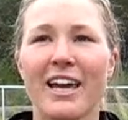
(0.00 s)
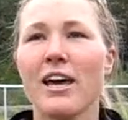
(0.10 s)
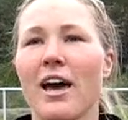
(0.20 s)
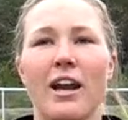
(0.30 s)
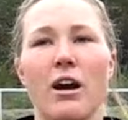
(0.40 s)

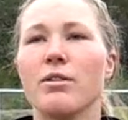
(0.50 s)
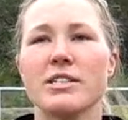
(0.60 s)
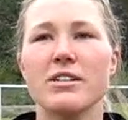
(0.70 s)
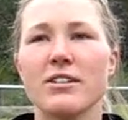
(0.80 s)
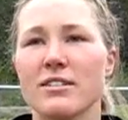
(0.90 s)
Sure. And I always
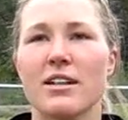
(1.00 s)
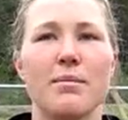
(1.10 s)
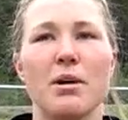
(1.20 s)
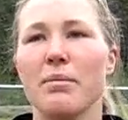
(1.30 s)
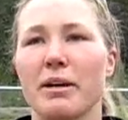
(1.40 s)
notice that
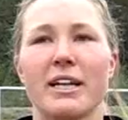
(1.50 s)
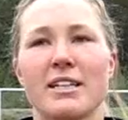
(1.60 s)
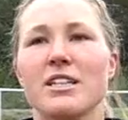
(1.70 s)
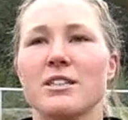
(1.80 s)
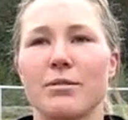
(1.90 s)
I'm not paying
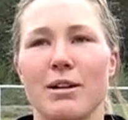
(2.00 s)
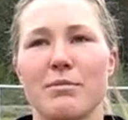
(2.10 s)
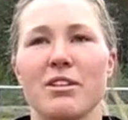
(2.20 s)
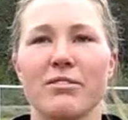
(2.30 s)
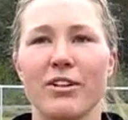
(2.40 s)
attention when I'm
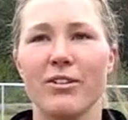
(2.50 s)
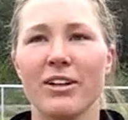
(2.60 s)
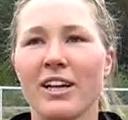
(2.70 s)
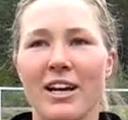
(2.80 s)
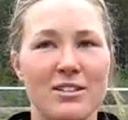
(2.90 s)
on the phone.
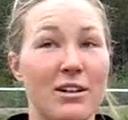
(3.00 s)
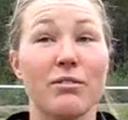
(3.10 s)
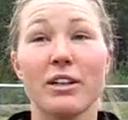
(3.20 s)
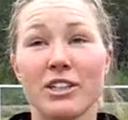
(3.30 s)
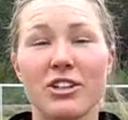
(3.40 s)
Indeed. So I
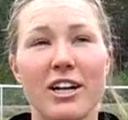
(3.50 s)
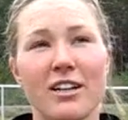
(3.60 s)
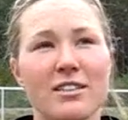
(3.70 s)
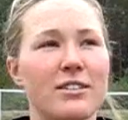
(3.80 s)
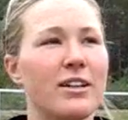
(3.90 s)
really try
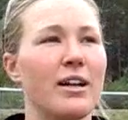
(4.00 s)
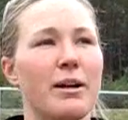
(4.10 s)
not to do it.